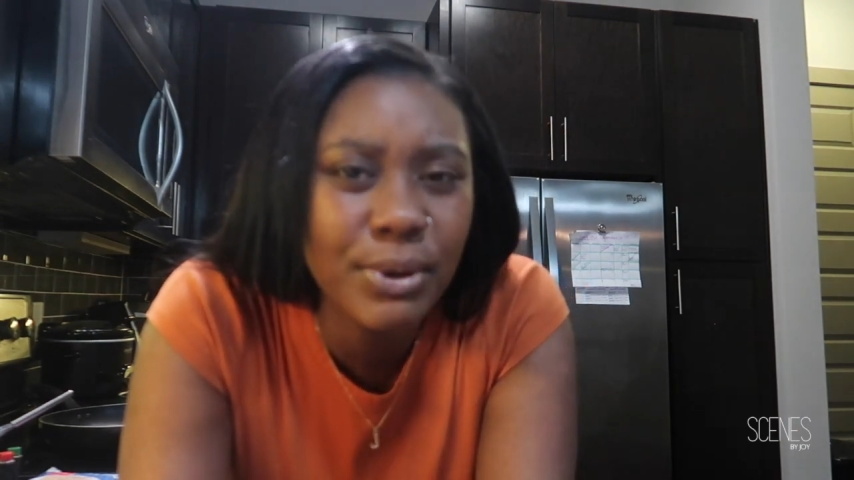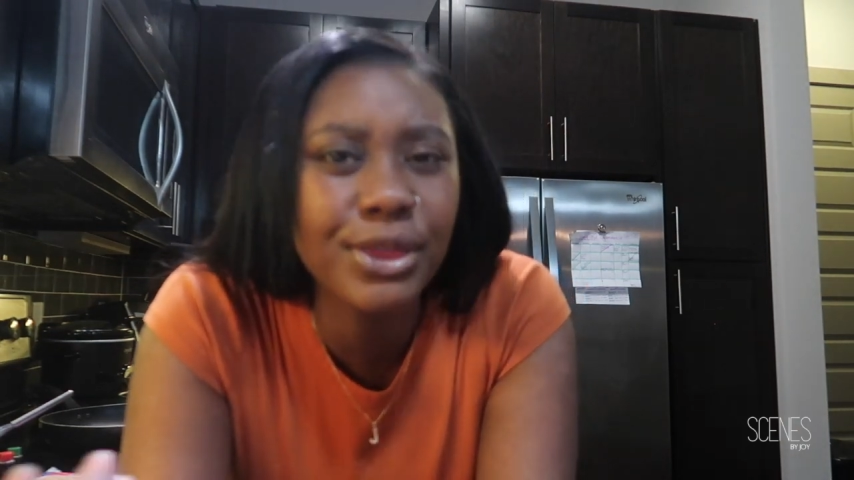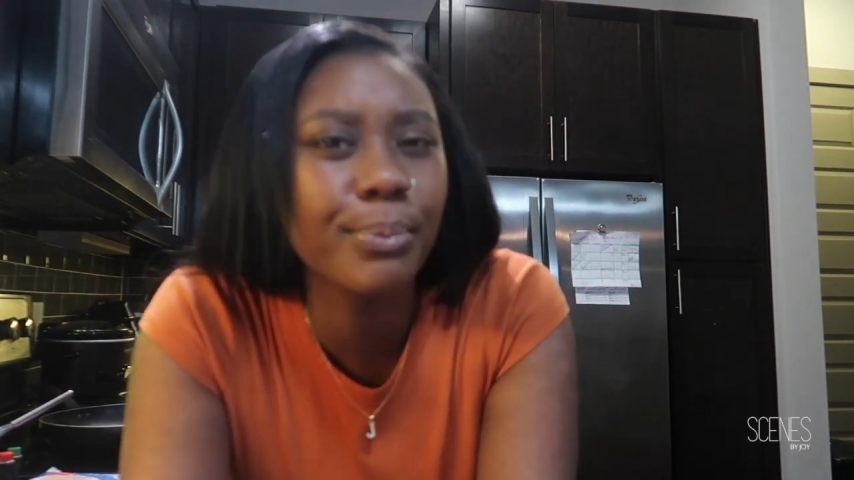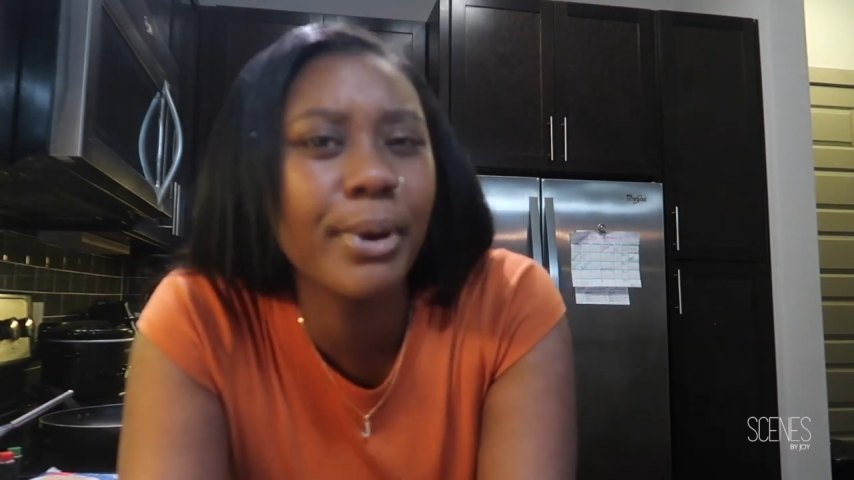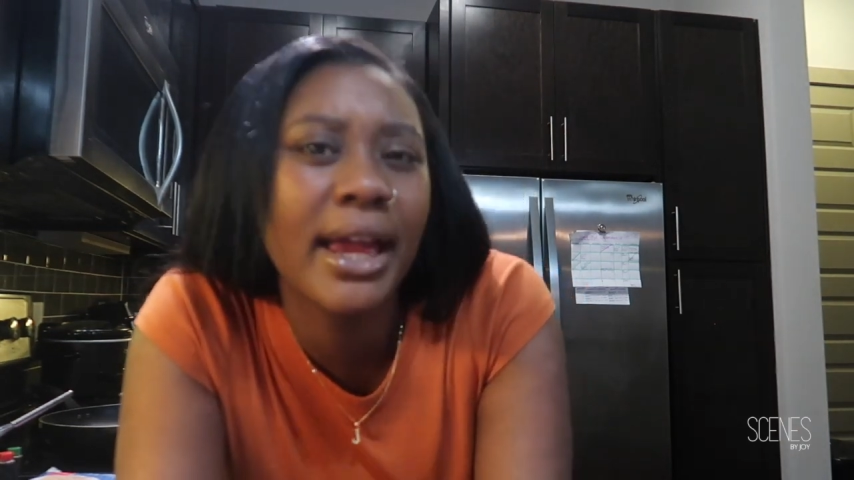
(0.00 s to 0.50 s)

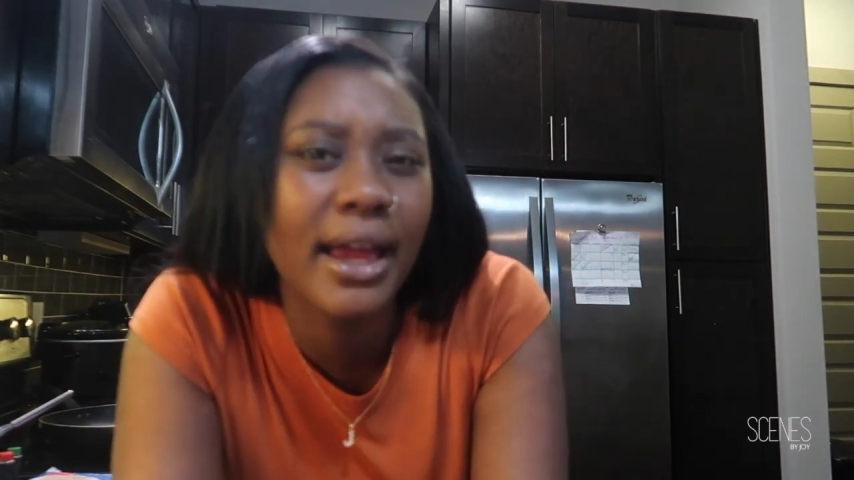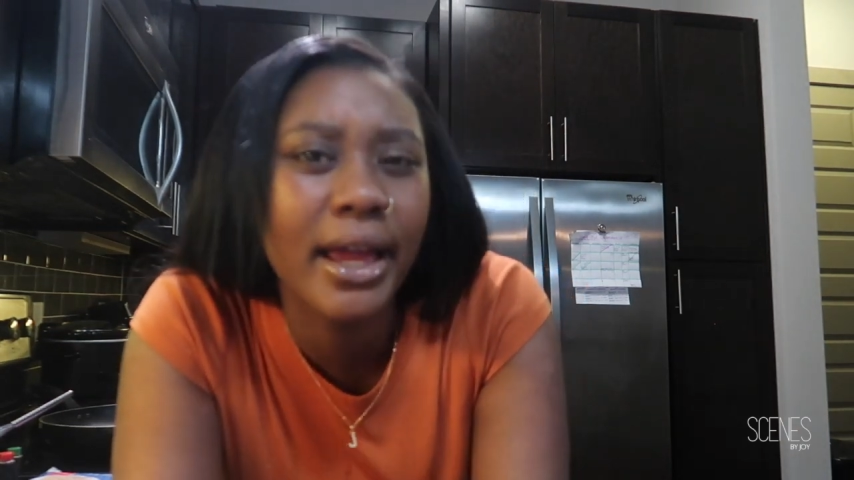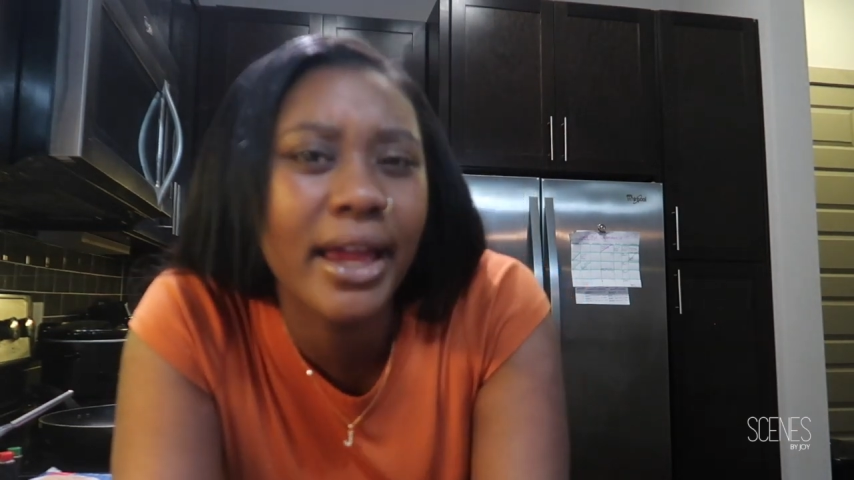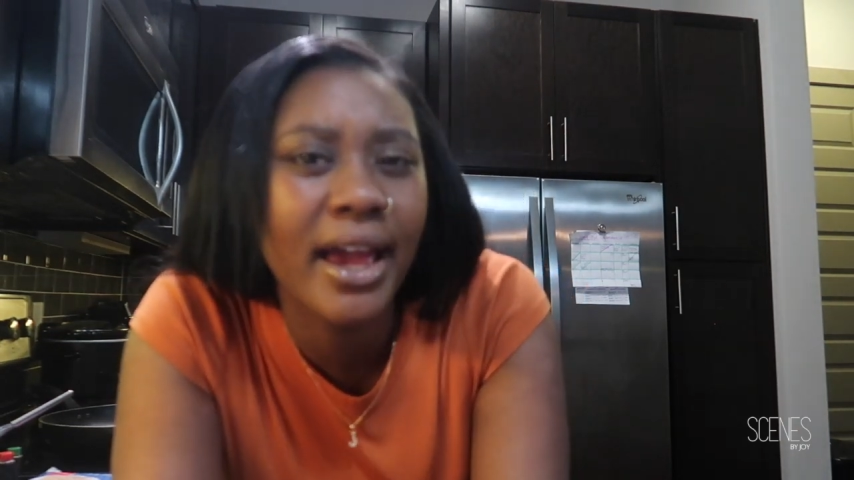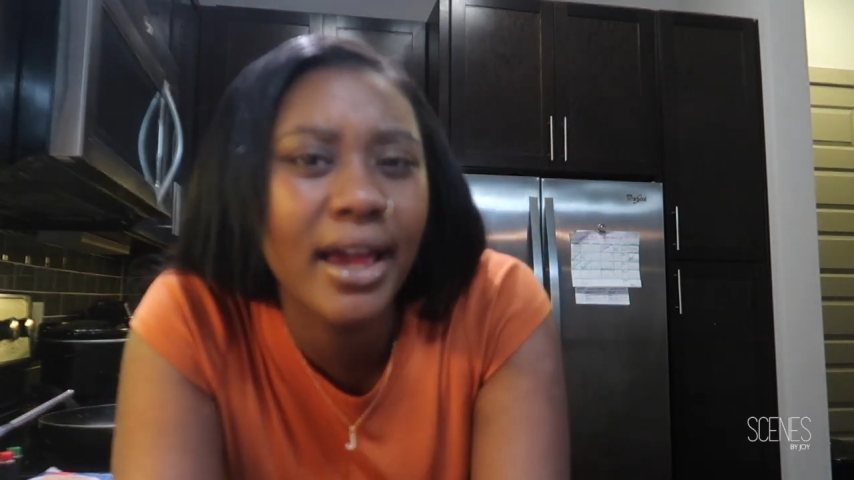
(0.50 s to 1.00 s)
with the
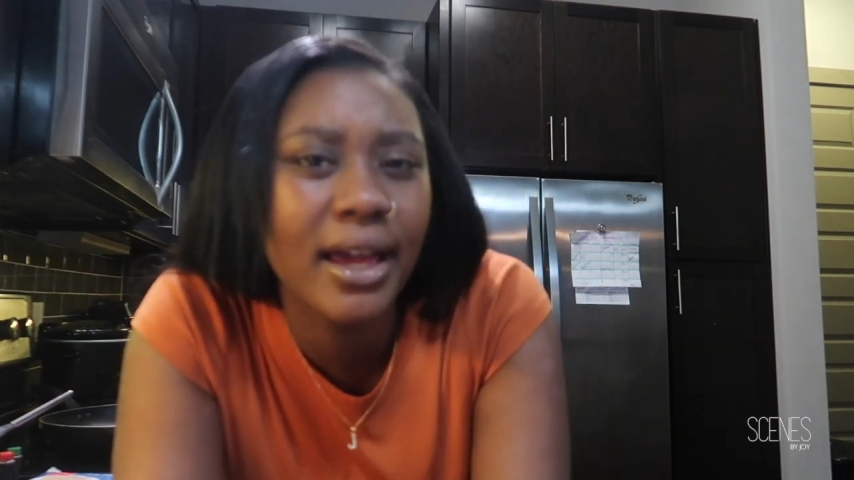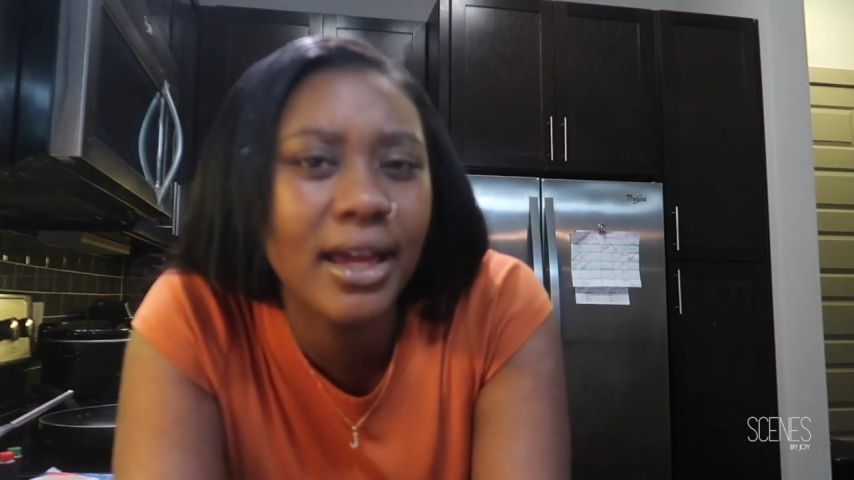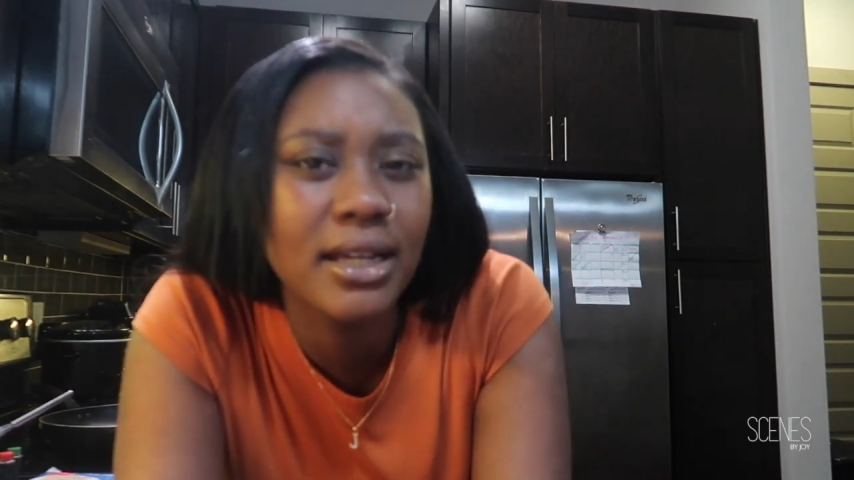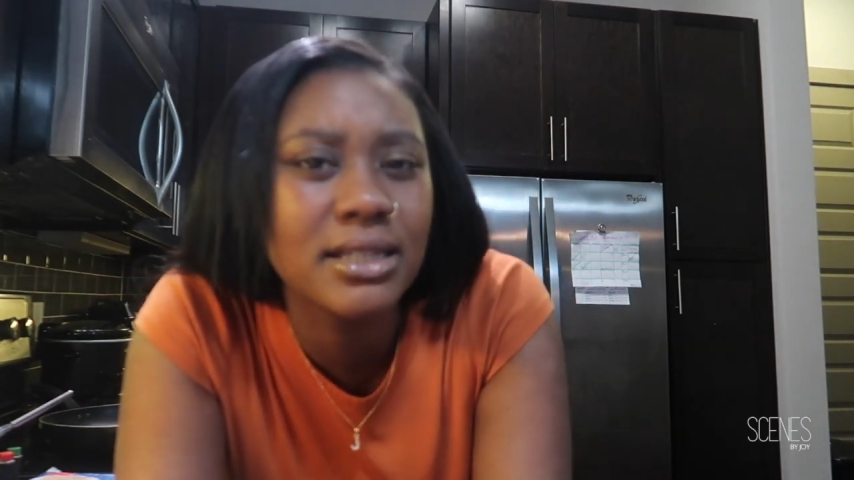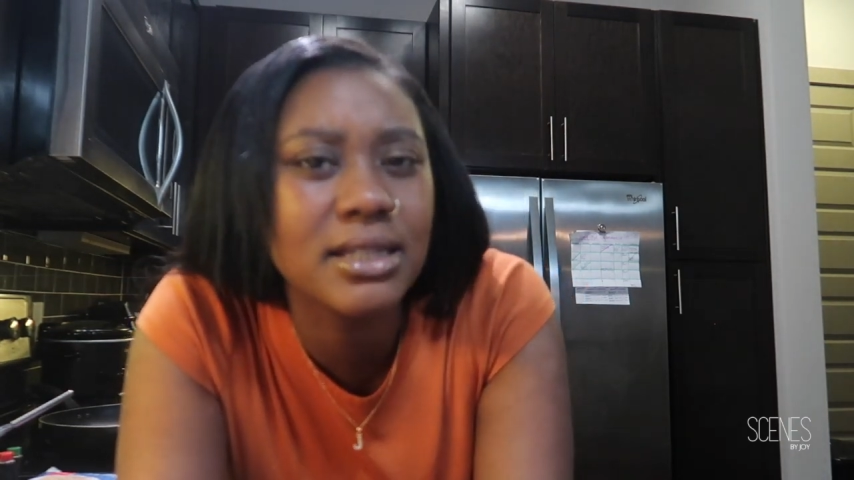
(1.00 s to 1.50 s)

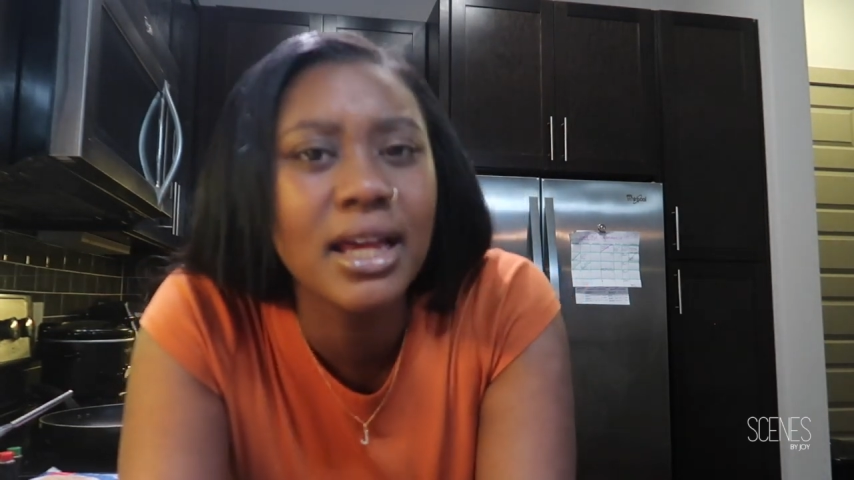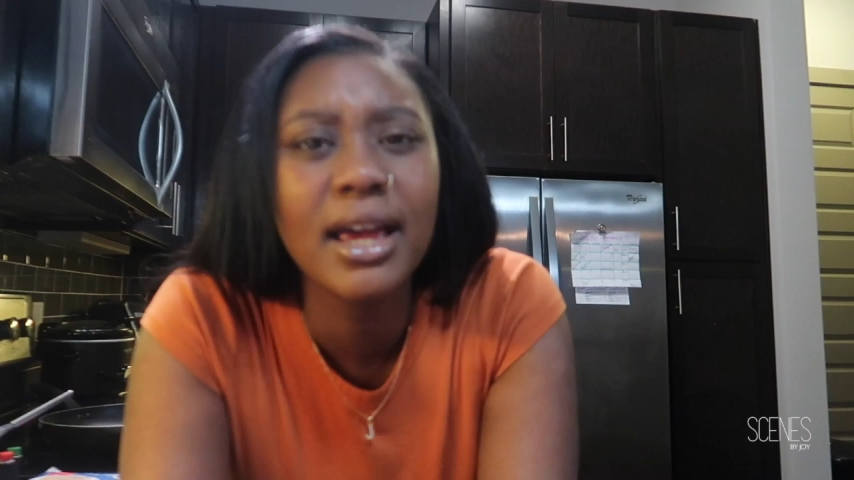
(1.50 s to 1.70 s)
pancakes